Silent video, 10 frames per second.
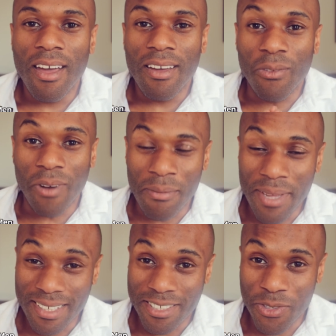What I'm
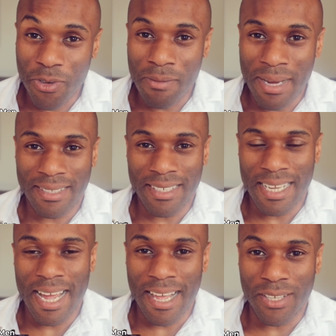here to talk about
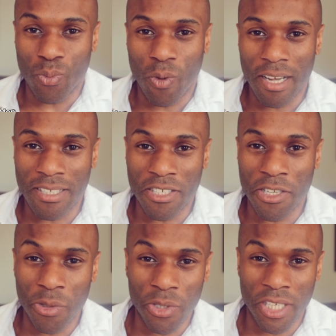today is what is
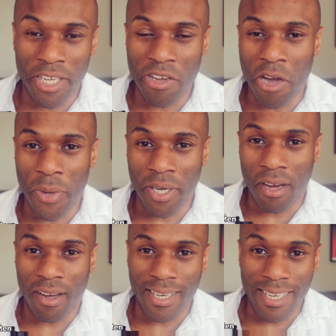usually going
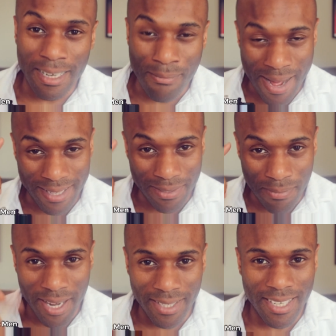on in the man's
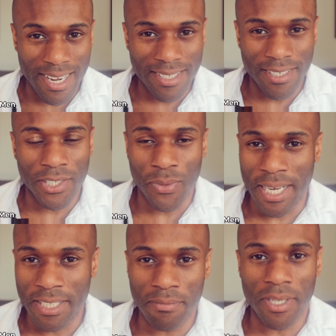mind in that
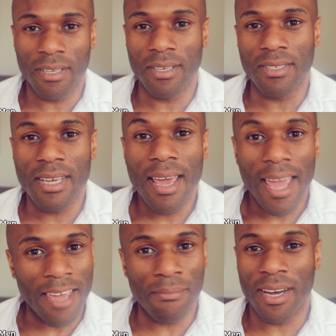situation because
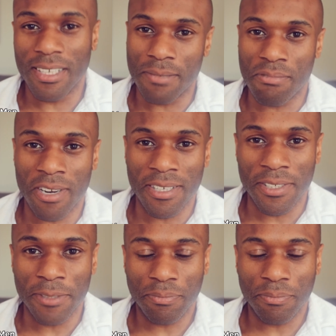it might surprise him